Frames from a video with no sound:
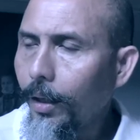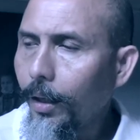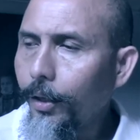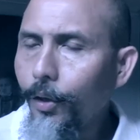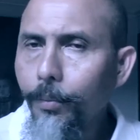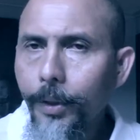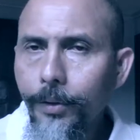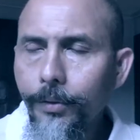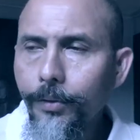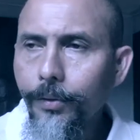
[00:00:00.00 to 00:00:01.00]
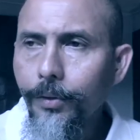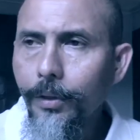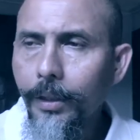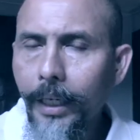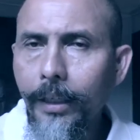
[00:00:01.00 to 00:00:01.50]
Humans
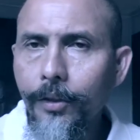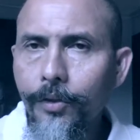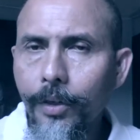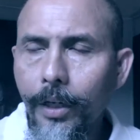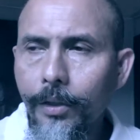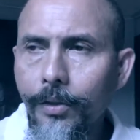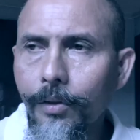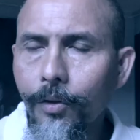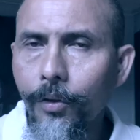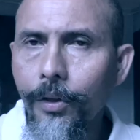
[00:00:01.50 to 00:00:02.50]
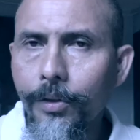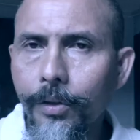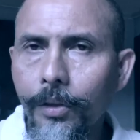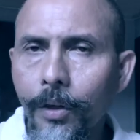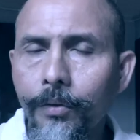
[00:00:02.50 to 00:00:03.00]
cannot change the
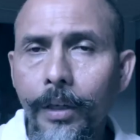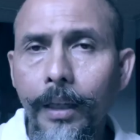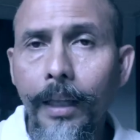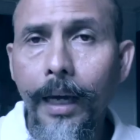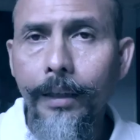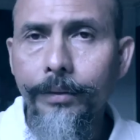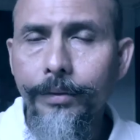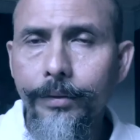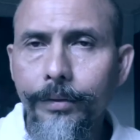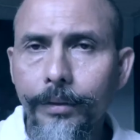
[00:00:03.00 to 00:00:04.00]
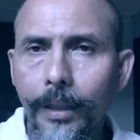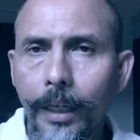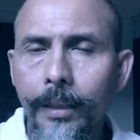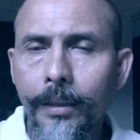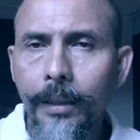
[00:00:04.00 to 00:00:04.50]
condition of their life
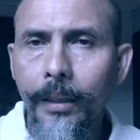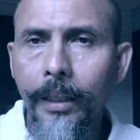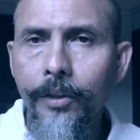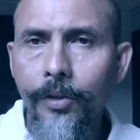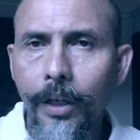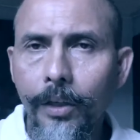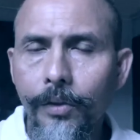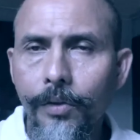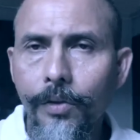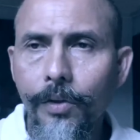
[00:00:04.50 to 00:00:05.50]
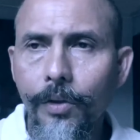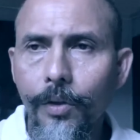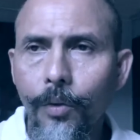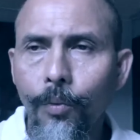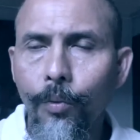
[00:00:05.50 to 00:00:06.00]
until they change
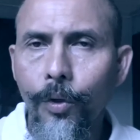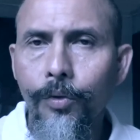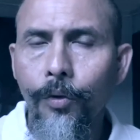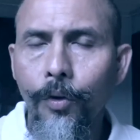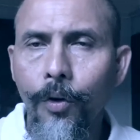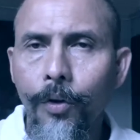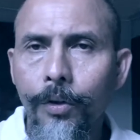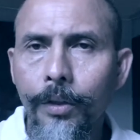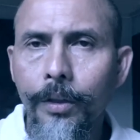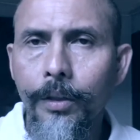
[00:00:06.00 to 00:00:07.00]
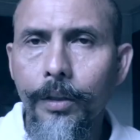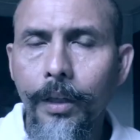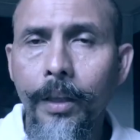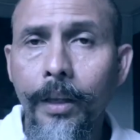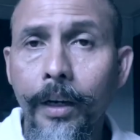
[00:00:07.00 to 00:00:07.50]
what's going on
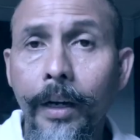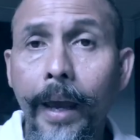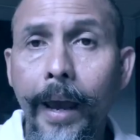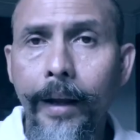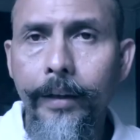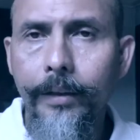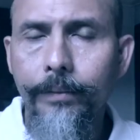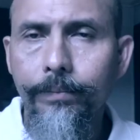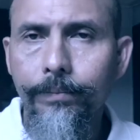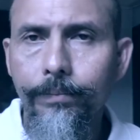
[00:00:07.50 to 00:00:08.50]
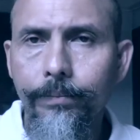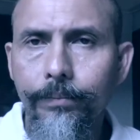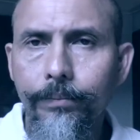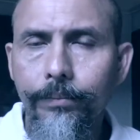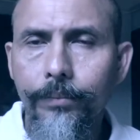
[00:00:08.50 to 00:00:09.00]
in their head,
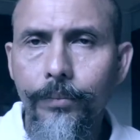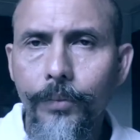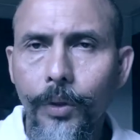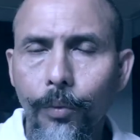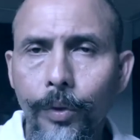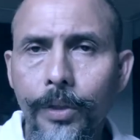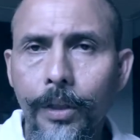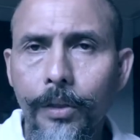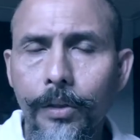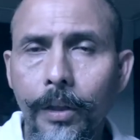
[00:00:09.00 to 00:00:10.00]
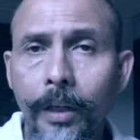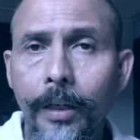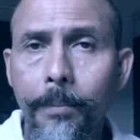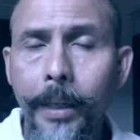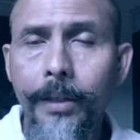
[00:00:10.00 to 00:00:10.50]
which is
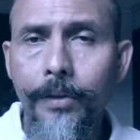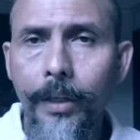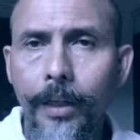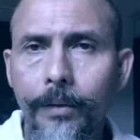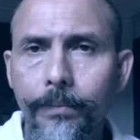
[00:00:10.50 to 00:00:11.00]
their mindset.